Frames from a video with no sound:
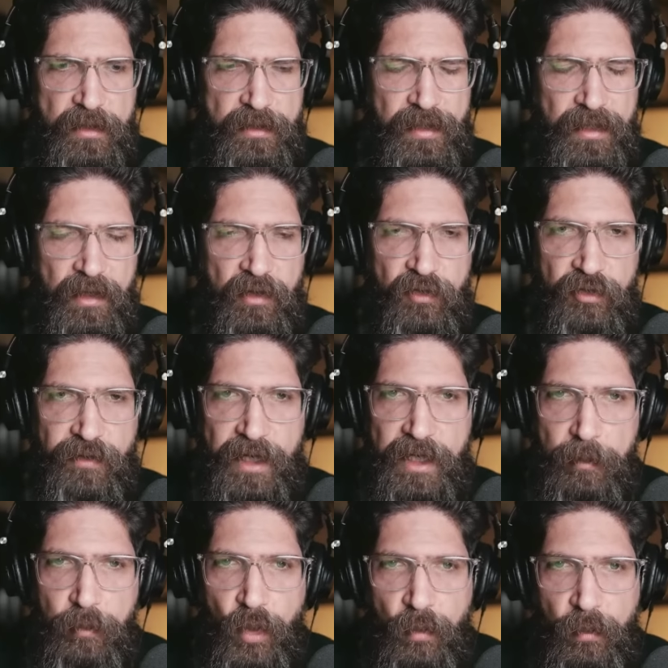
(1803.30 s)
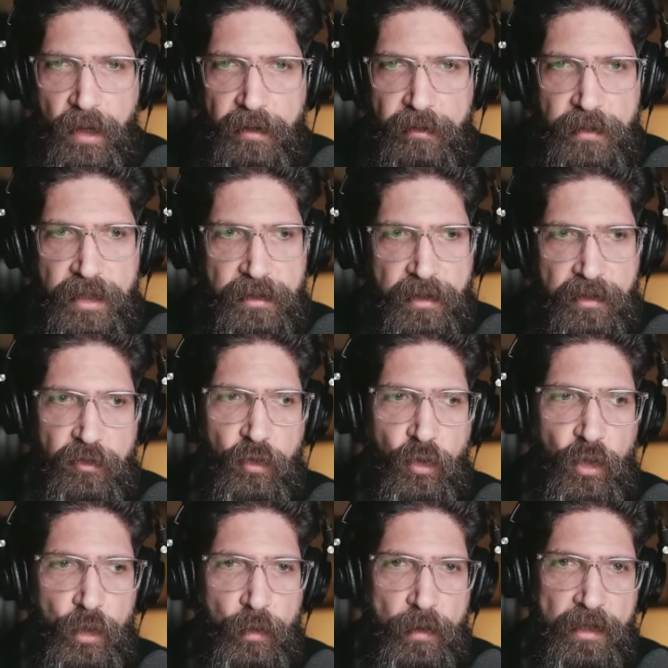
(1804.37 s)
the Israeli bombardment is
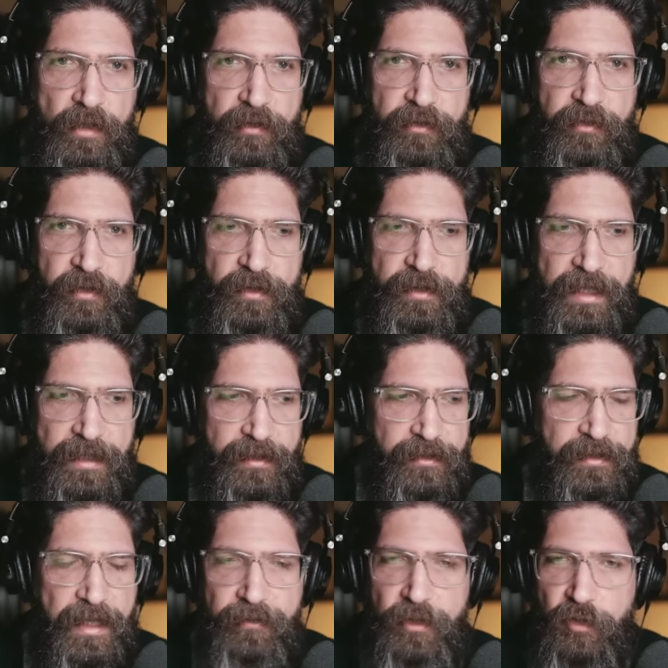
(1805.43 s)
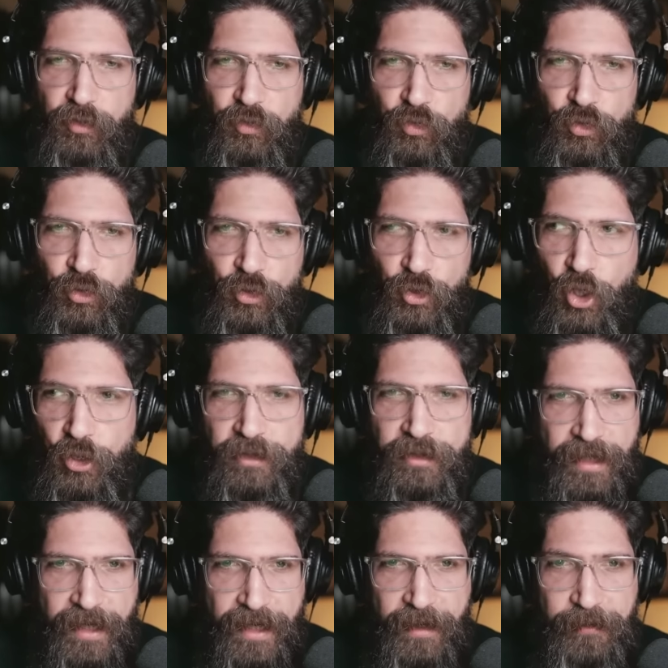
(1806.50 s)
always like, there is no
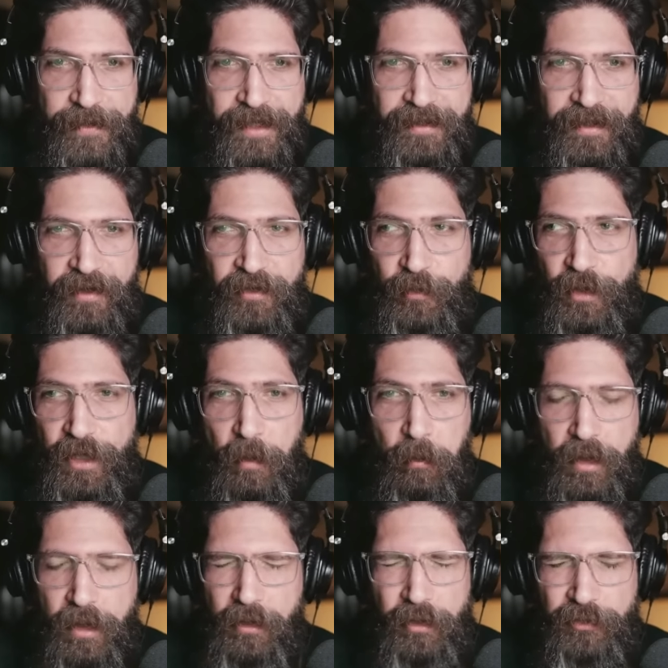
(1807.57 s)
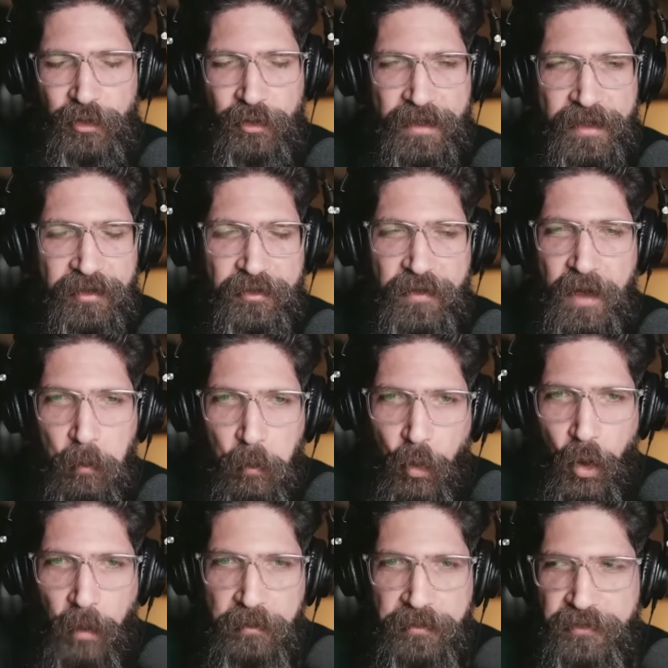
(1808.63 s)
time that Israel
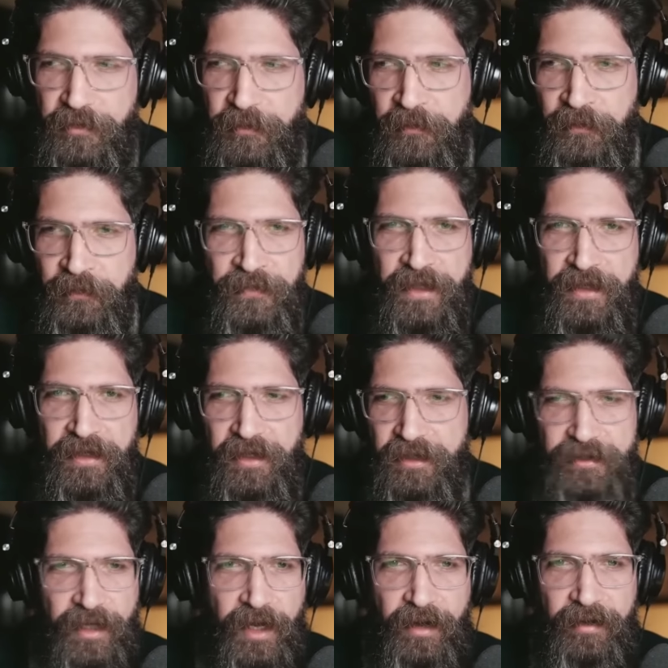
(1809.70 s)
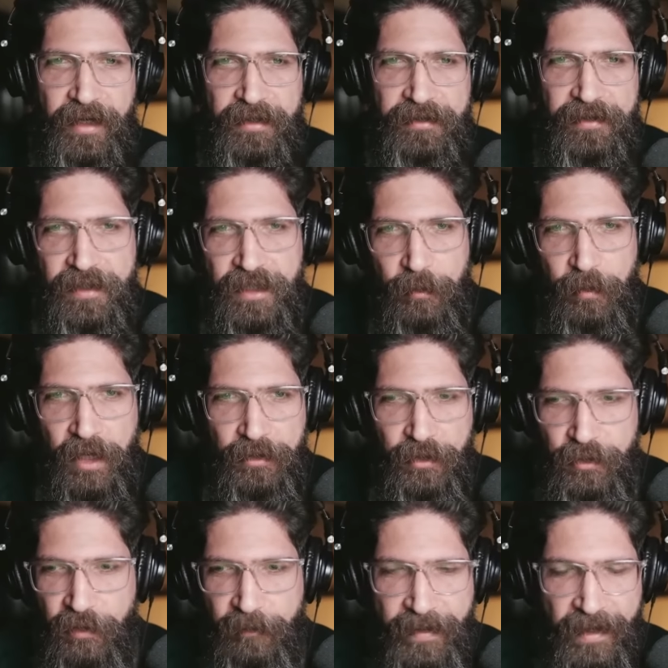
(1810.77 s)
bombs a target in
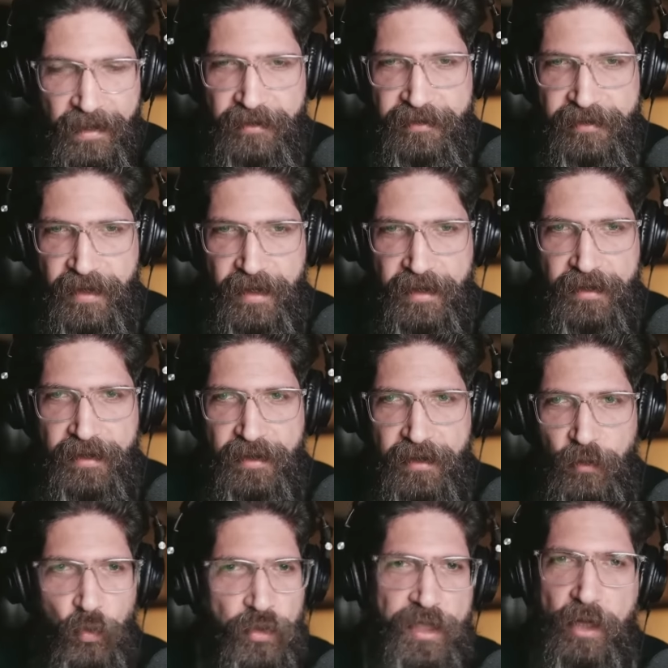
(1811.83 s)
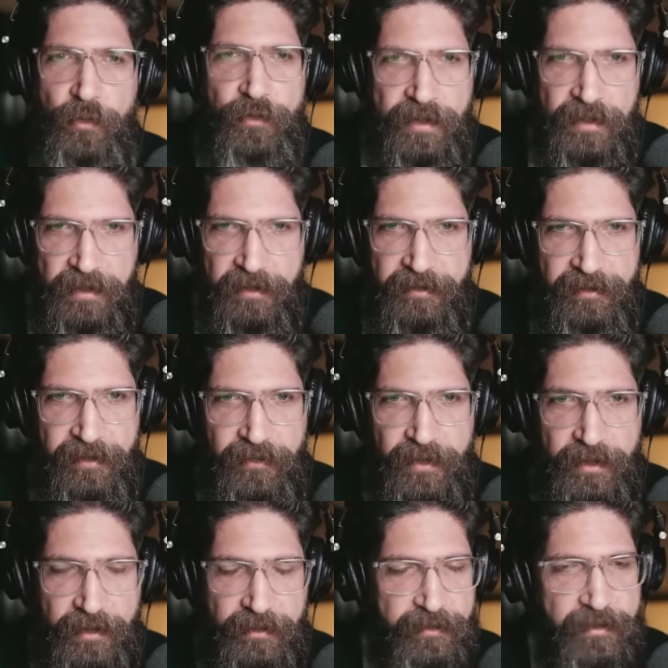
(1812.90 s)
Lebanon or Palestine without killing
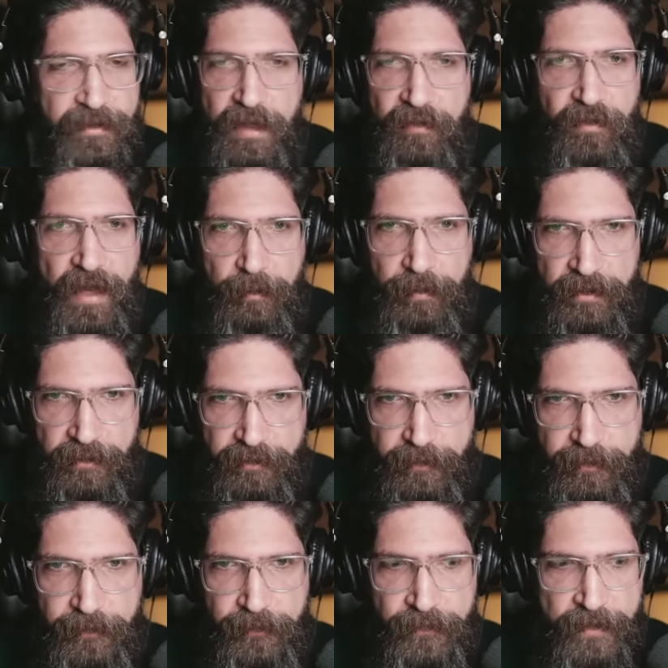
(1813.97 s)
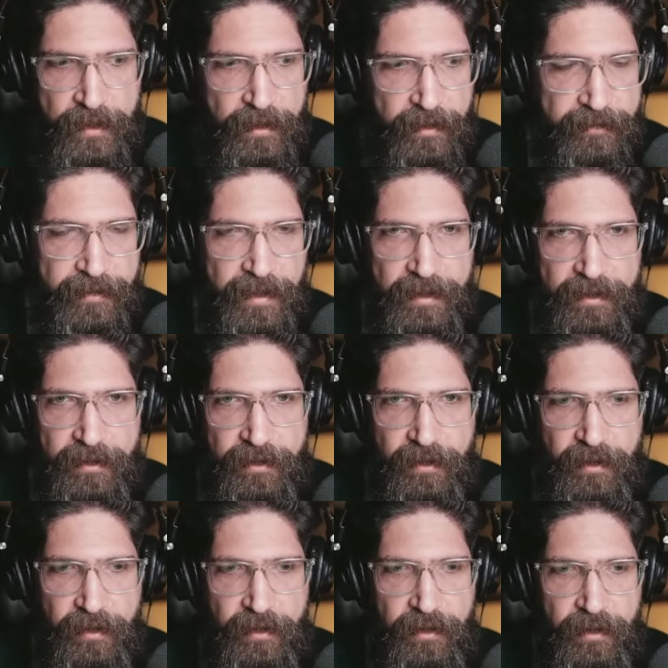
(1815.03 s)
civilians. It never happens. It's like
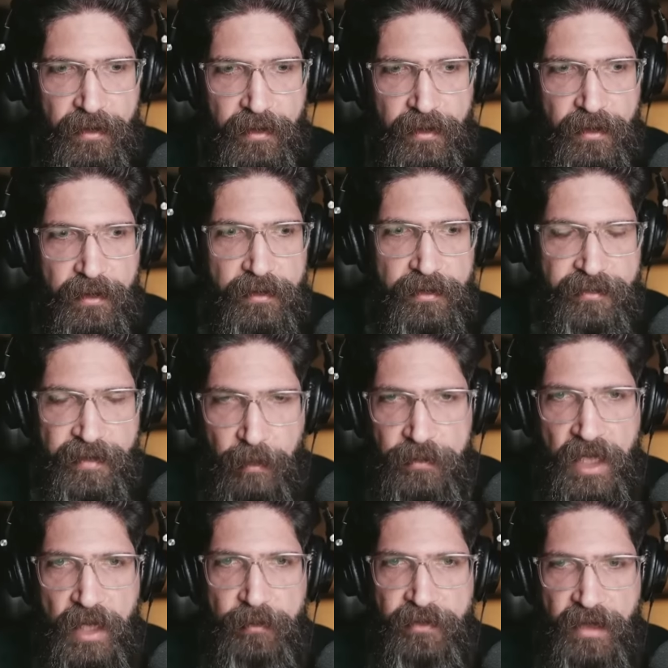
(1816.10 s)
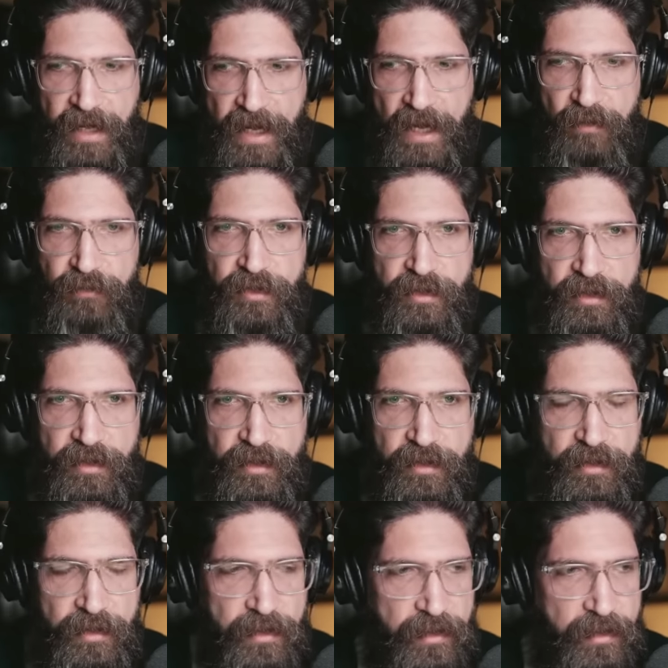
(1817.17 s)
sometimes I have the